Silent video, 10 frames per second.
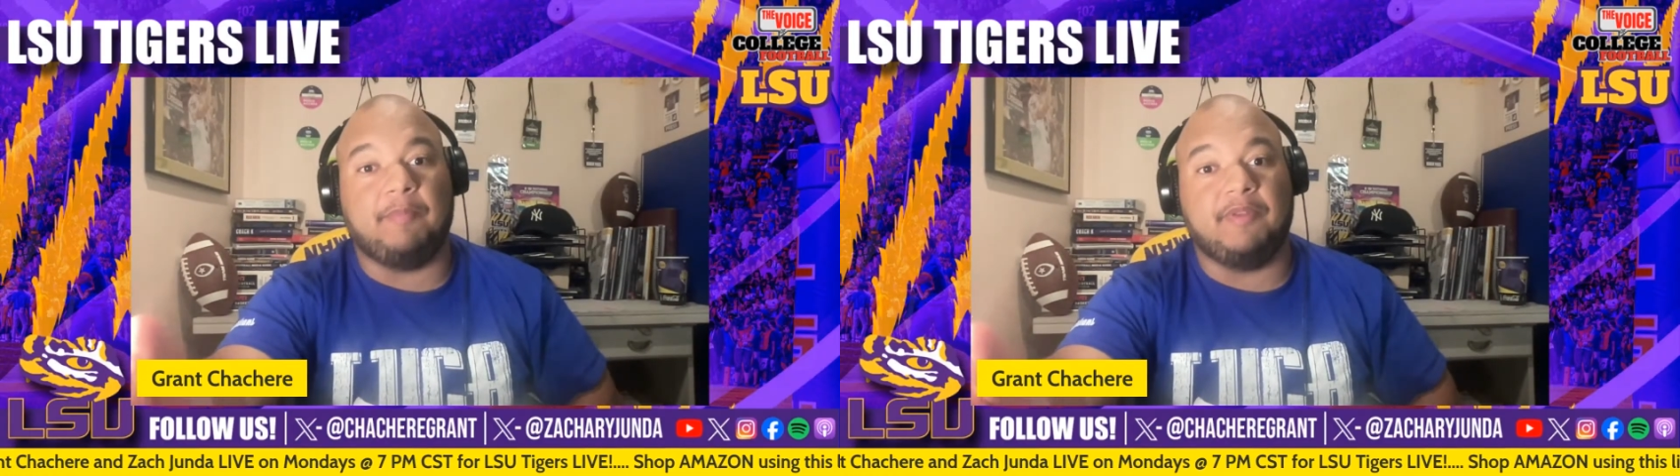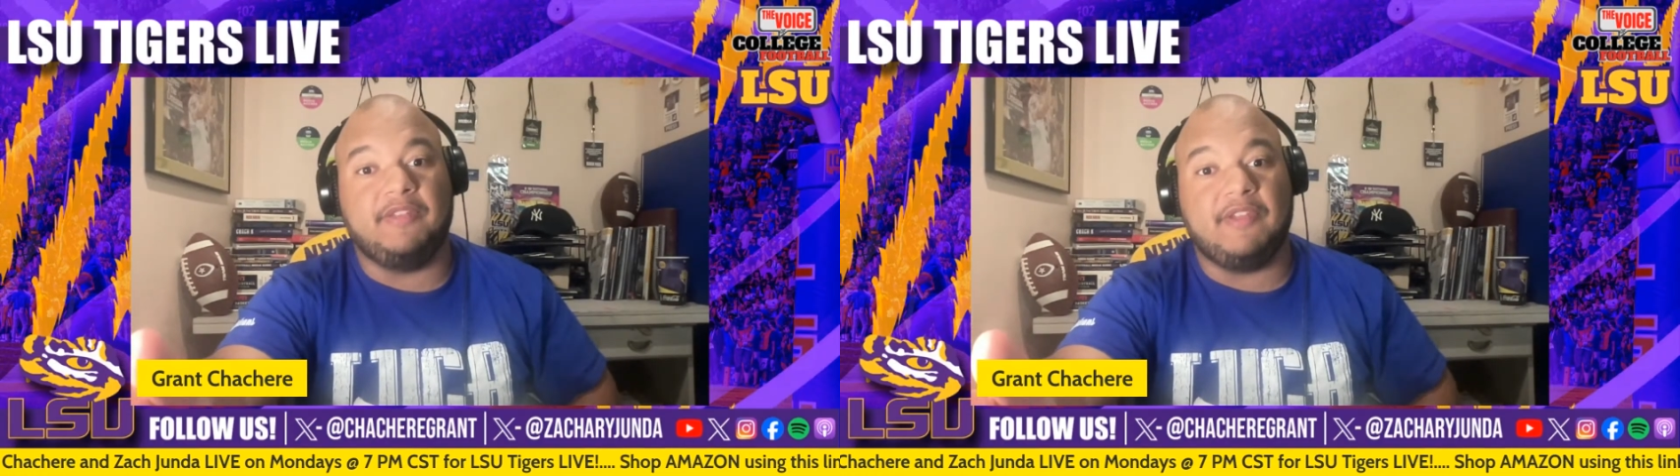
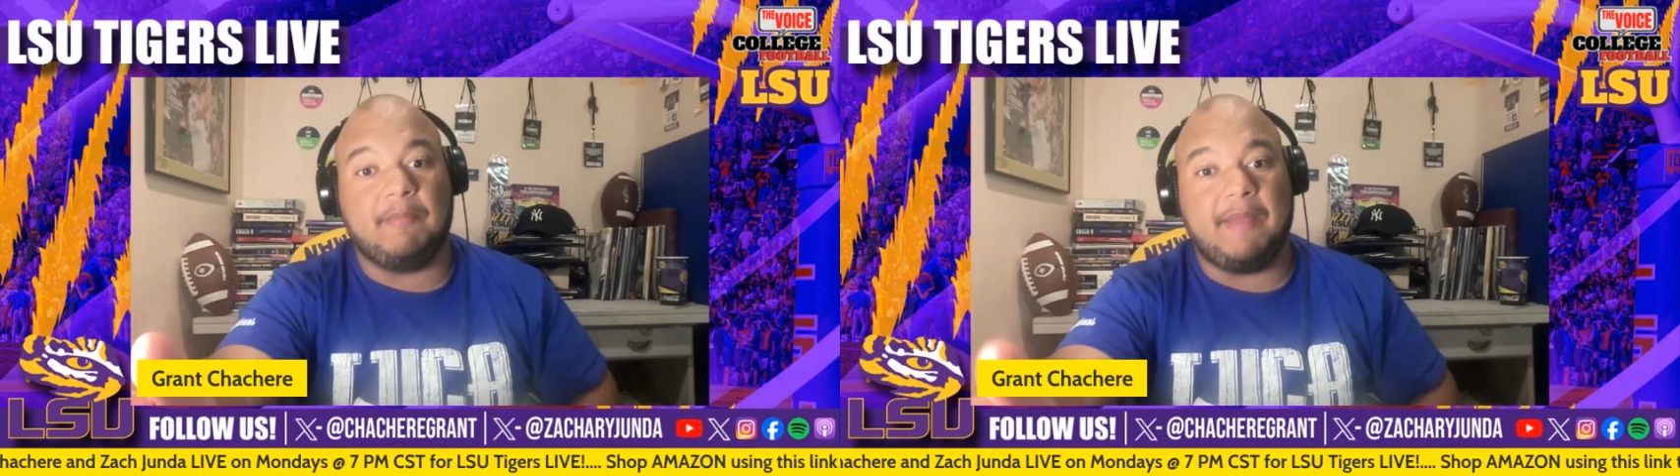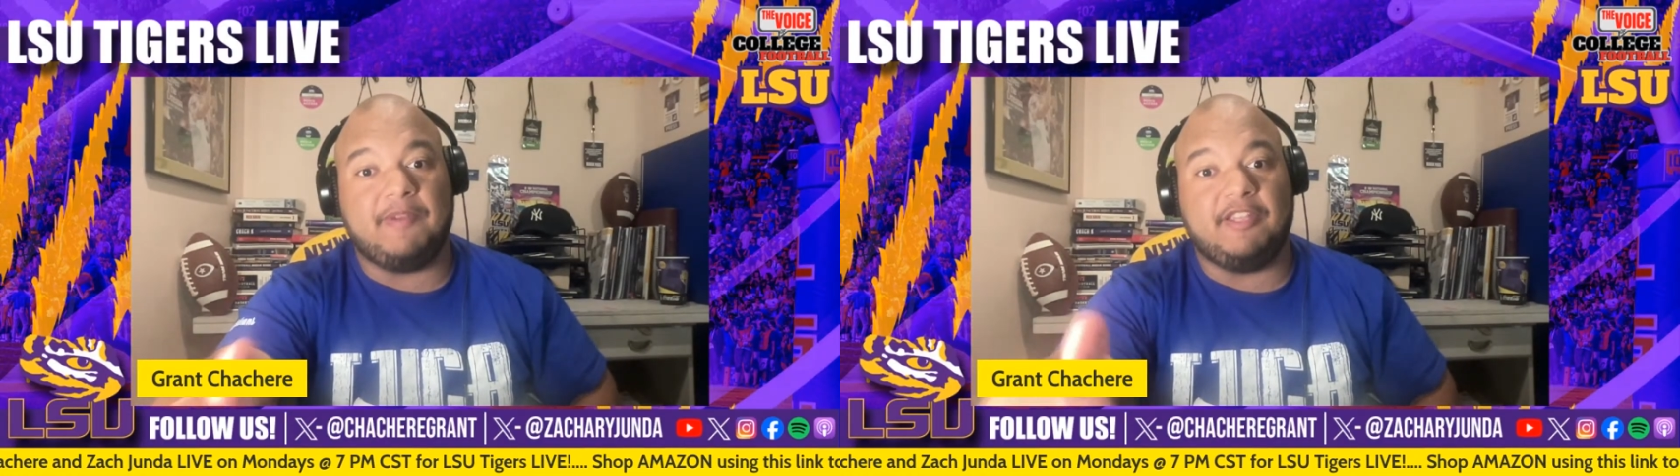I believe they
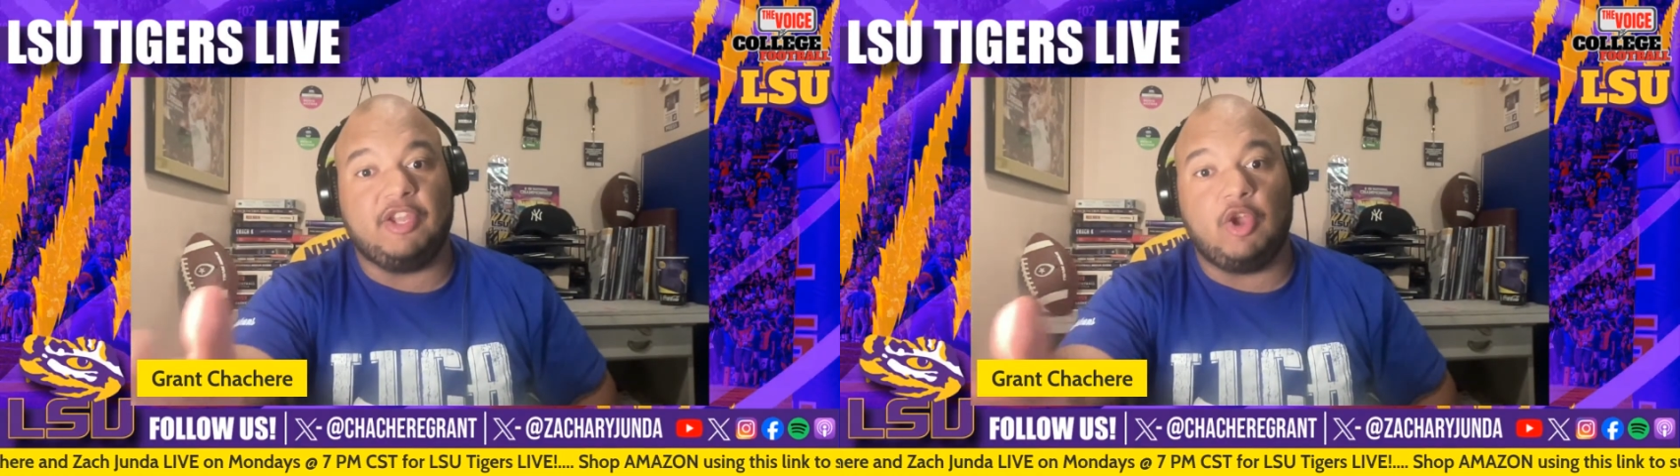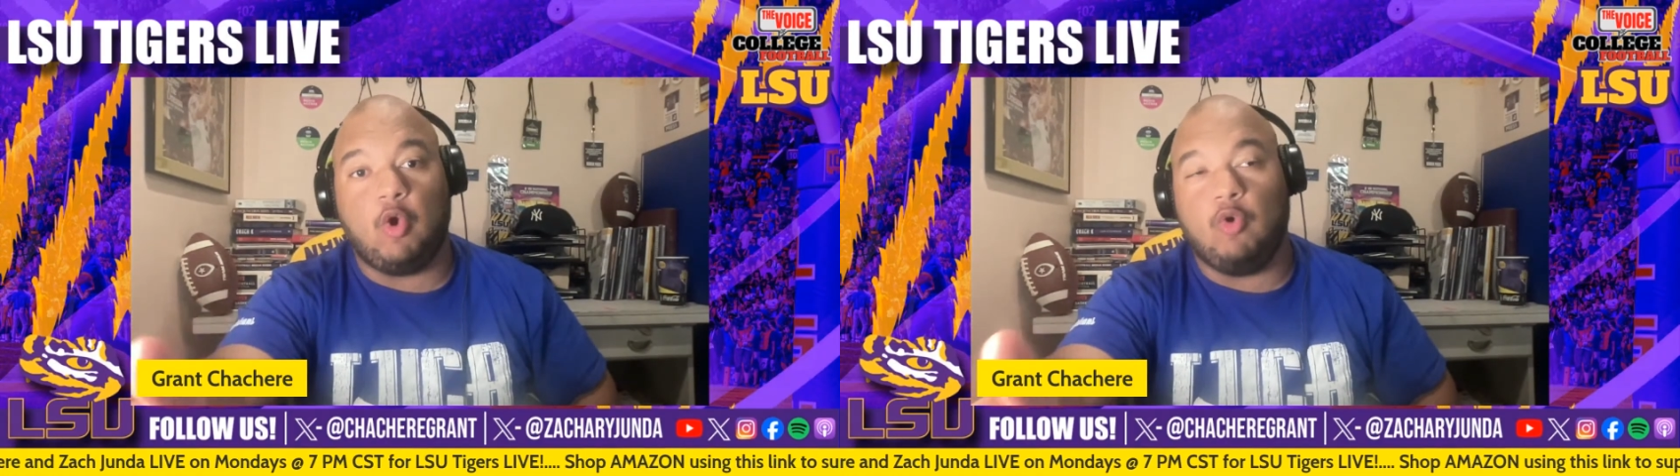might be
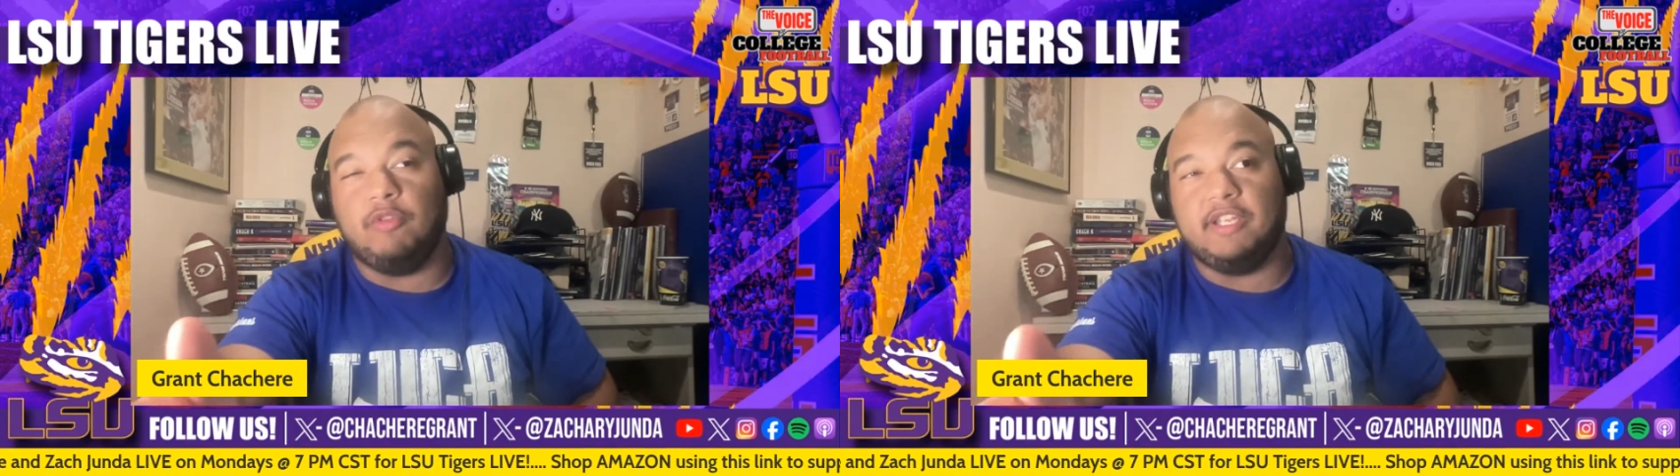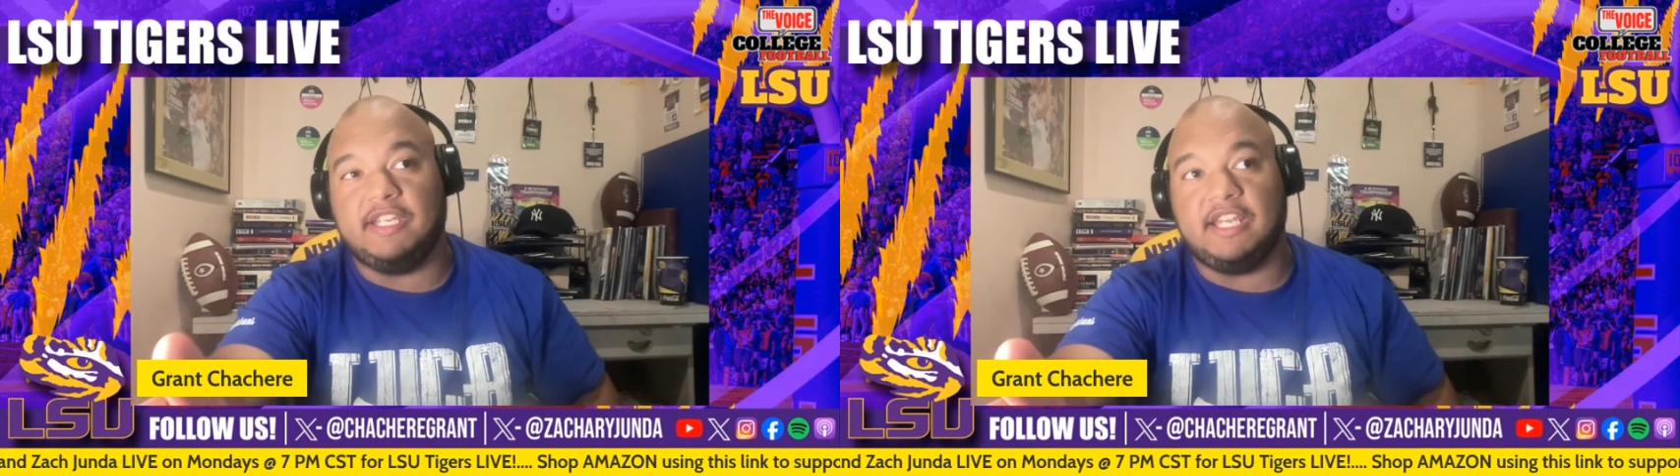the only